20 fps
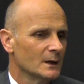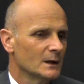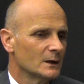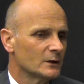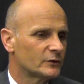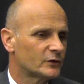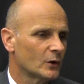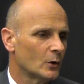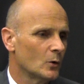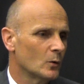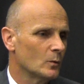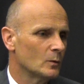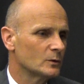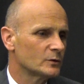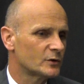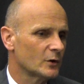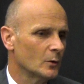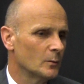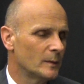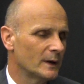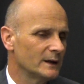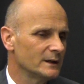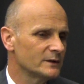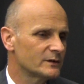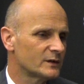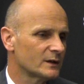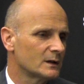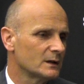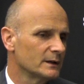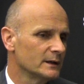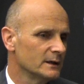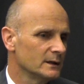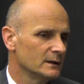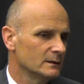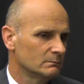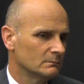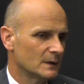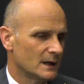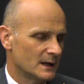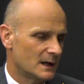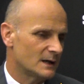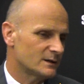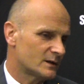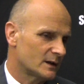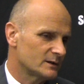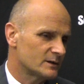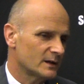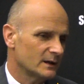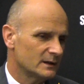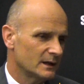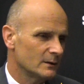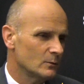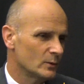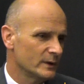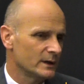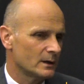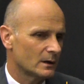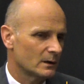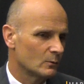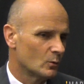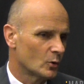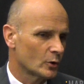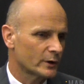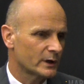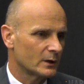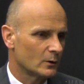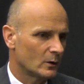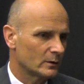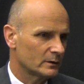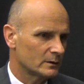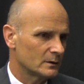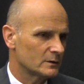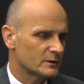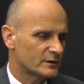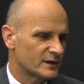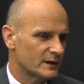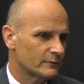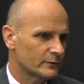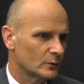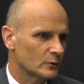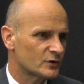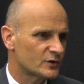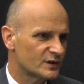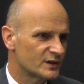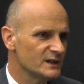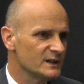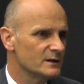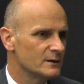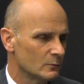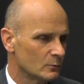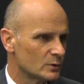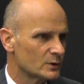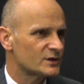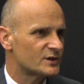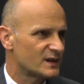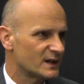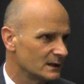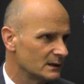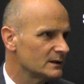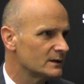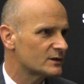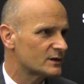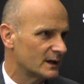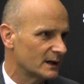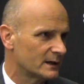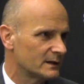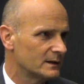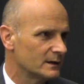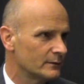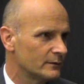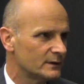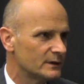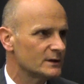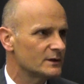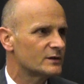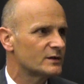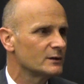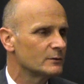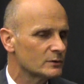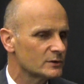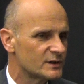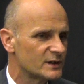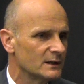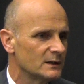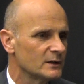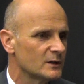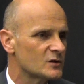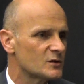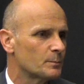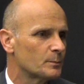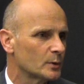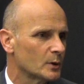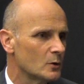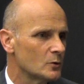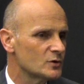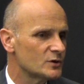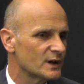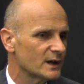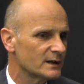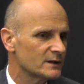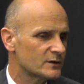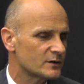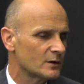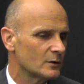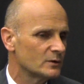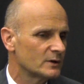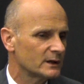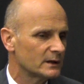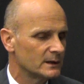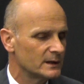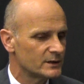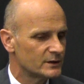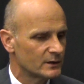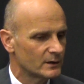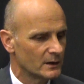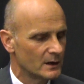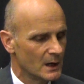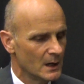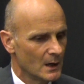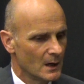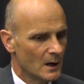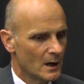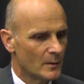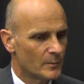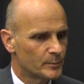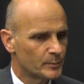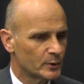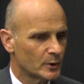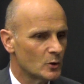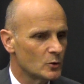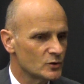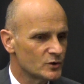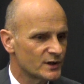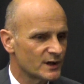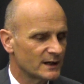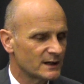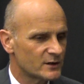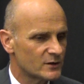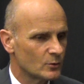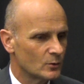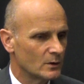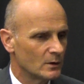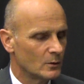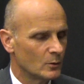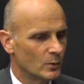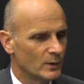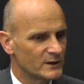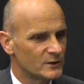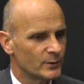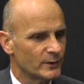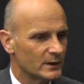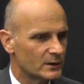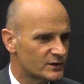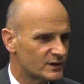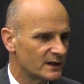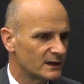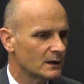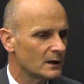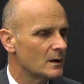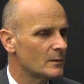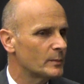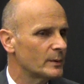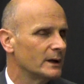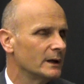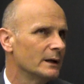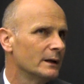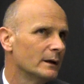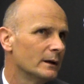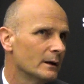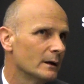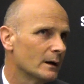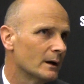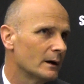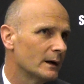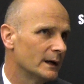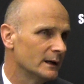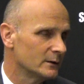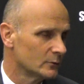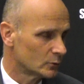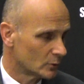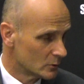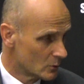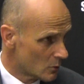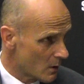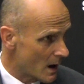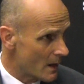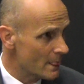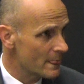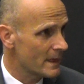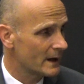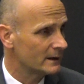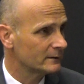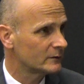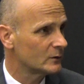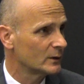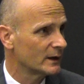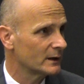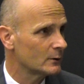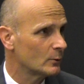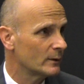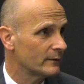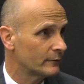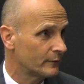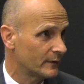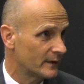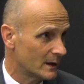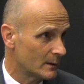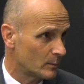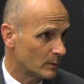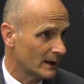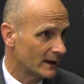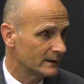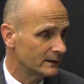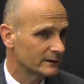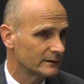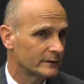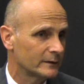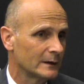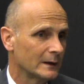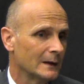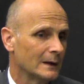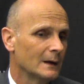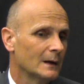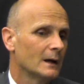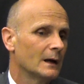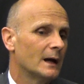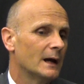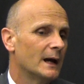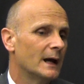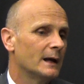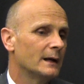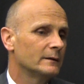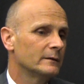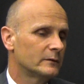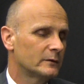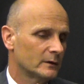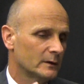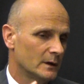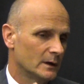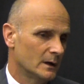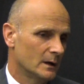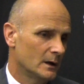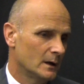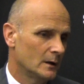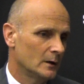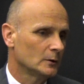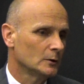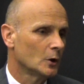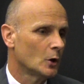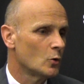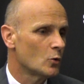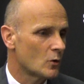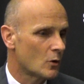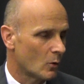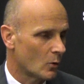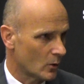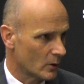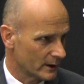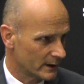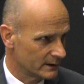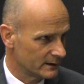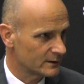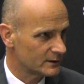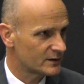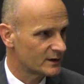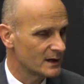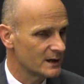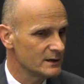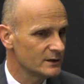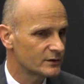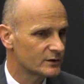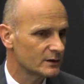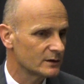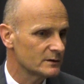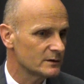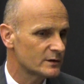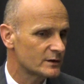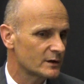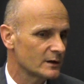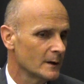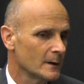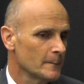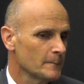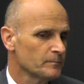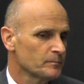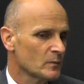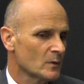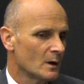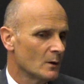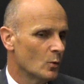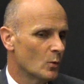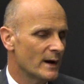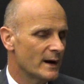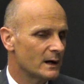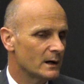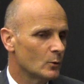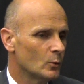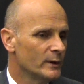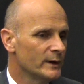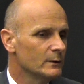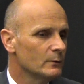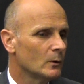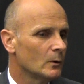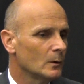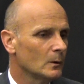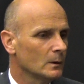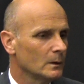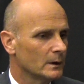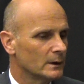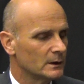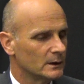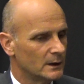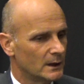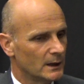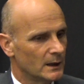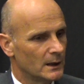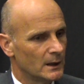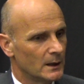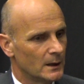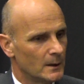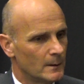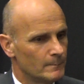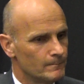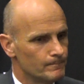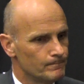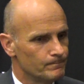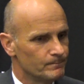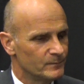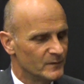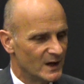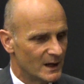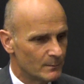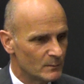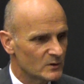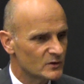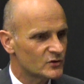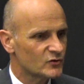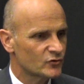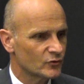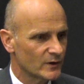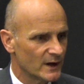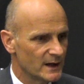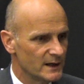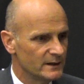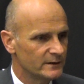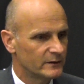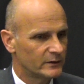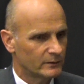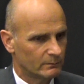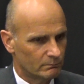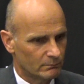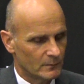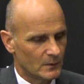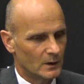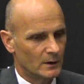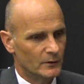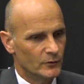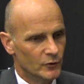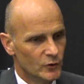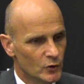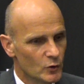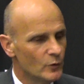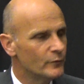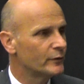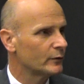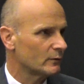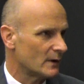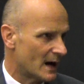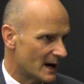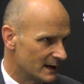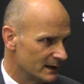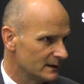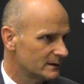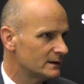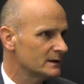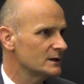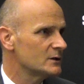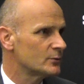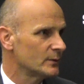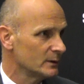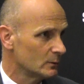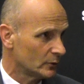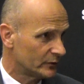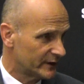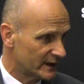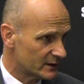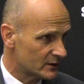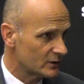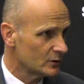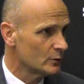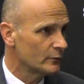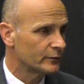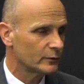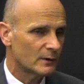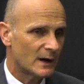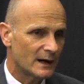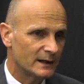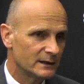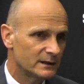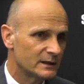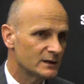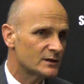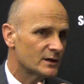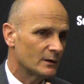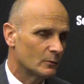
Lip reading: So basically, as I said, we are working on several seed resilience activities, seed resilience projects. So there is a project which we are setting up in Rwanda together with Fair Planet and local organizations, where we will demonstrate new varieties. We will test new varieties.